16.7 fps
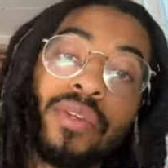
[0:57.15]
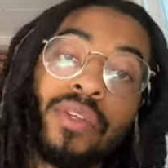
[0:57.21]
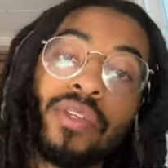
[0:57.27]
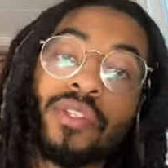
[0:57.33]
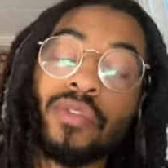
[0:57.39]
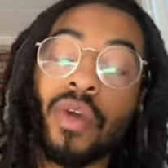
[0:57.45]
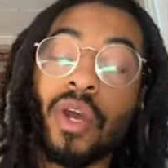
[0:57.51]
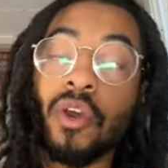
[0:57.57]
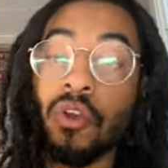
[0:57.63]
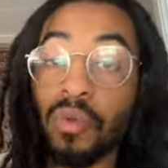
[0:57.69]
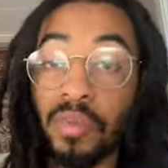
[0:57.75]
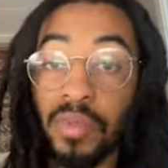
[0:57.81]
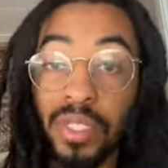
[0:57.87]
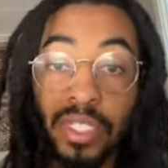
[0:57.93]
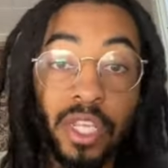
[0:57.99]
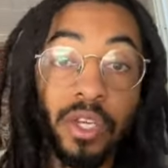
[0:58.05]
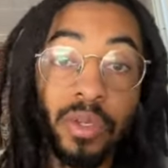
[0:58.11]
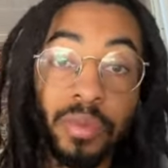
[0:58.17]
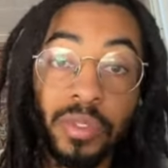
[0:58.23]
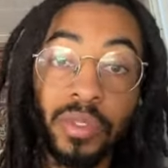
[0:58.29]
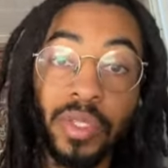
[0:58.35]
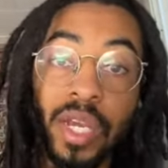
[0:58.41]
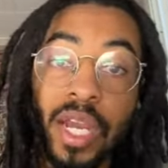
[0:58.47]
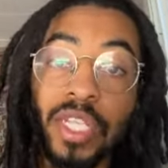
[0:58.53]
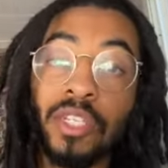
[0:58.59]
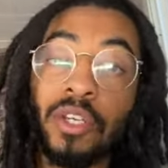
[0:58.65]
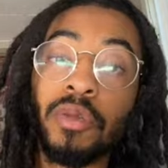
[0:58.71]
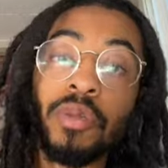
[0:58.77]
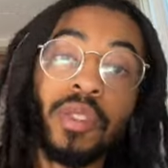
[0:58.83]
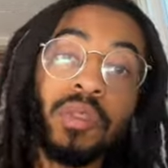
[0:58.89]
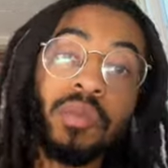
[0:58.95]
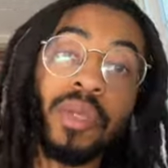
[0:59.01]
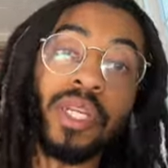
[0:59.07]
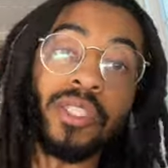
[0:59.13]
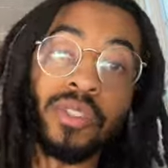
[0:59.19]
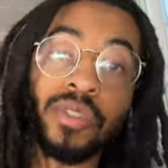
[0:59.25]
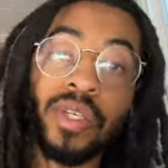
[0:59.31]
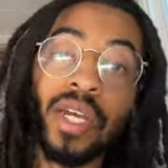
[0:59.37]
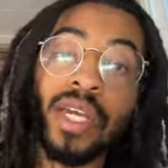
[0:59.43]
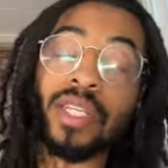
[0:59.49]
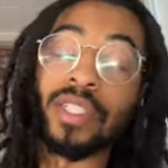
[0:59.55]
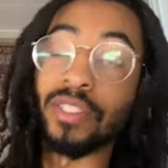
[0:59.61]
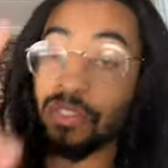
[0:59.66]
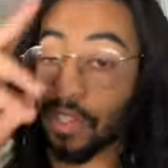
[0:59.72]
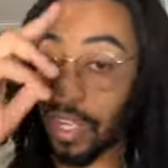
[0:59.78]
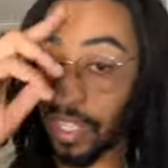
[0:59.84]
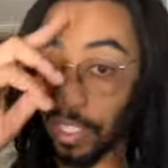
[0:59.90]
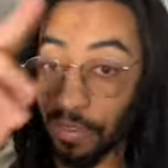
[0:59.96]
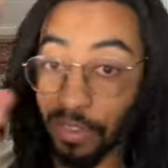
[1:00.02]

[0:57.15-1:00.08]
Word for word: So I hope this helps you guys. I hope this bless you guys, and you guys have